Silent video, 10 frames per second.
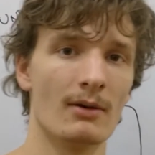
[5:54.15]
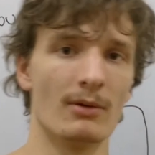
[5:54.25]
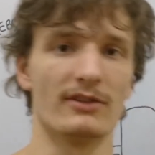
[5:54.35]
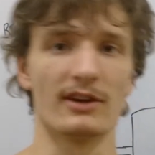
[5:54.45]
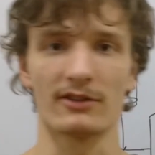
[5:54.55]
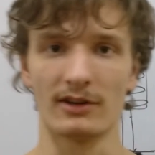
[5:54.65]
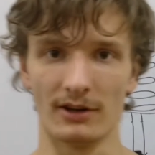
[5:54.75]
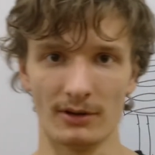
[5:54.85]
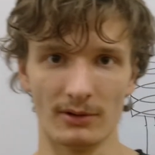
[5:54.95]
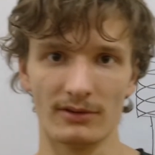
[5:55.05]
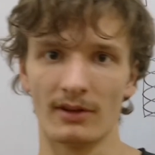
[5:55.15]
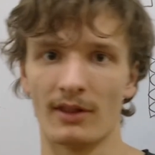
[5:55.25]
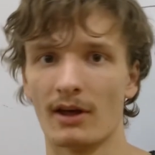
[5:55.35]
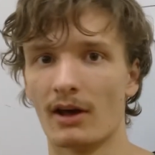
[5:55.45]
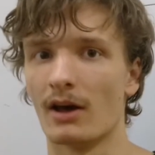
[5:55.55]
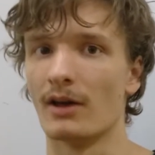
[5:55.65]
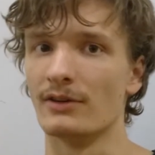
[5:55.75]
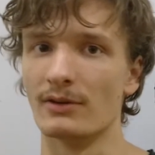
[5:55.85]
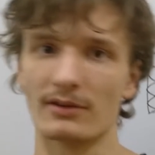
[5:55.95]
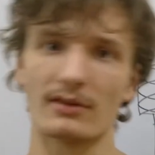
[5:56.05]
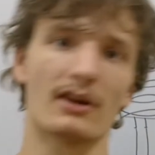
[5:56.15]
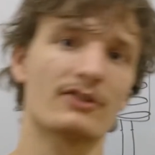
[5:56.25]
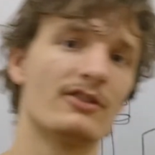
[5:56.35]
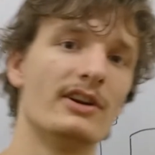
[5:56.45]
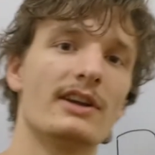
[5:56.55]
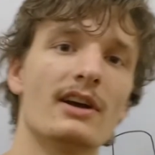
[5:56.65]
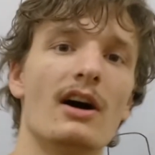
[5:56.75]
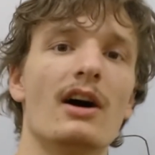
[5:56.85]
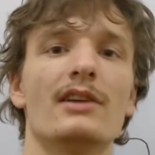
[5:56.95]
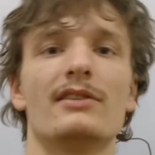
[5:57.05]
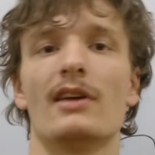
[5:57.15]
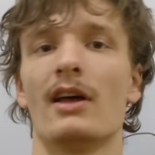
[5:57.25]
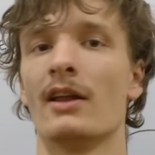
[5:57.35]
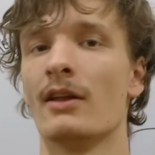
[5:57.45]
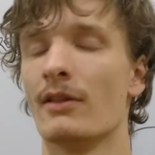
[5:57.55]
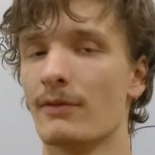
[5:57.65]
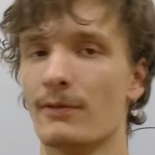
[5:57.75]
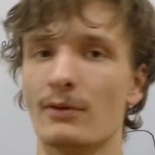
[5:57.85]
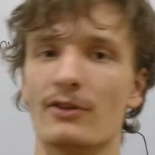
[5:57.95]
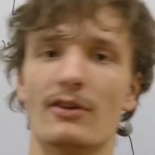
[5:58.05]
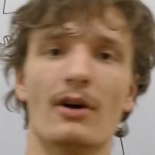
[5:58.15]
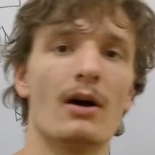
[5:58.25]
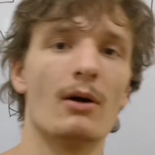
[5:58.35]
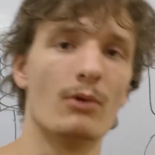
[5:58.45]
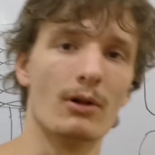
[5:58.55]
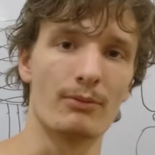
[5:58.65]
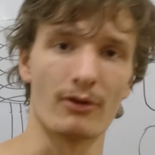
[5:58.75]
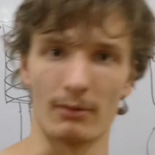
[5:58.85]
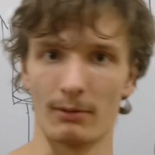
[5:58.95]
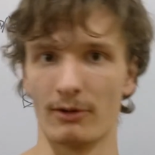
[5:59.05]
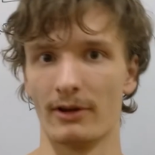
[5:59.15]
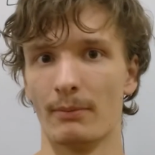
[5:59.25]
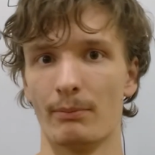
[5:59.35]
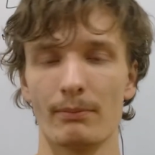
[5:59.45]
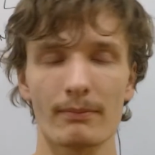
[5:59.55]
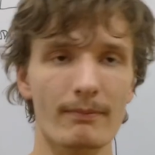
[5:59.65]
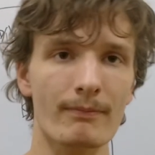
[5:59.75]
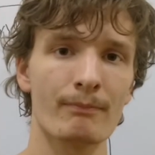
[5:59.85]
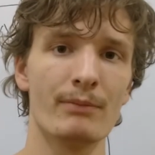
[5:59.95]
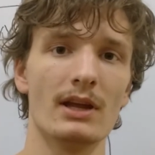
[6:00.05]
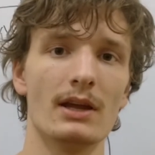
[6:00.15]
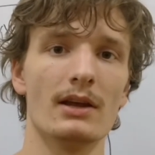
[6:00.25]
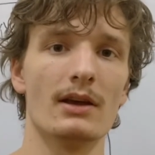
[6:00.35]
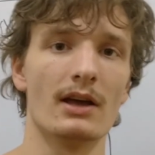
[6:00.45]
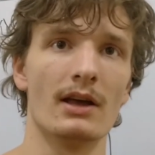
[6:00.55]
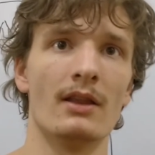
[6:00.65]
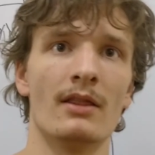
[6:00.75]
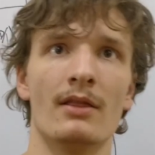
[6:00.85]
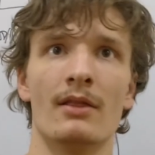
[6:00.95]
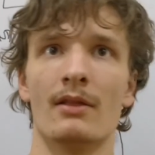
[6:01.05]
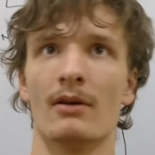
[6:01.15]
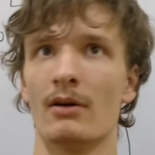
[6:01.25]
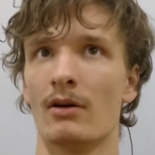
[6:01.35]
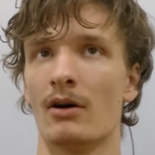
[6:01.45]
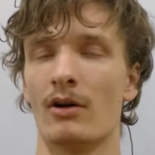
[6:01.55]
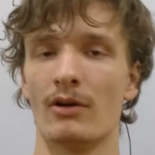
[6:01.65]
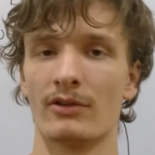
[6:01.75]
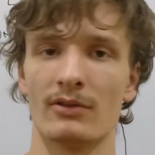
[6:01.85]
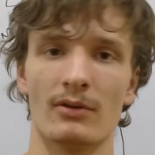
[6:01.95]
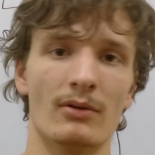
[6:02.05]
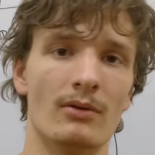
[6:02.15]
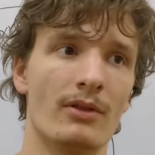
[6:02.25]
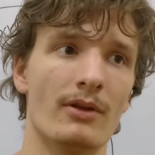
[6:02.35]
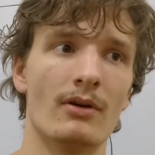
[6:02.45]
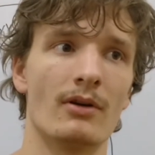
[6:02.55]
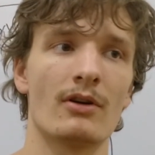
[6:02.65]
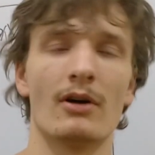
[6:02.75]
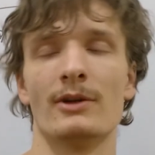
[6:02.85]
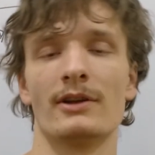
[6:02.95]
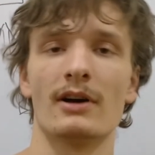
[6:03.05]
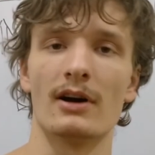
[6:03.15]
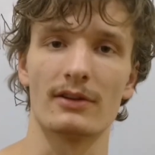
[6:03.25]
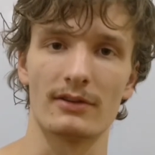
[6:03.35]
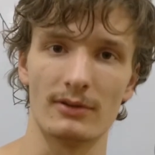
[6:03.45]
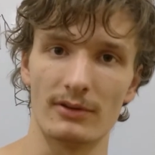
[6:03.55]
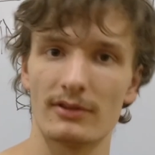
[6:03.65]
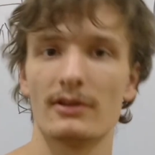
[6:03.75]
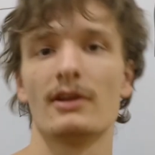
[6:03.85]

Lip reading: what's actually used in the newest luxury cars, and in the future will probably be in also the common cars used.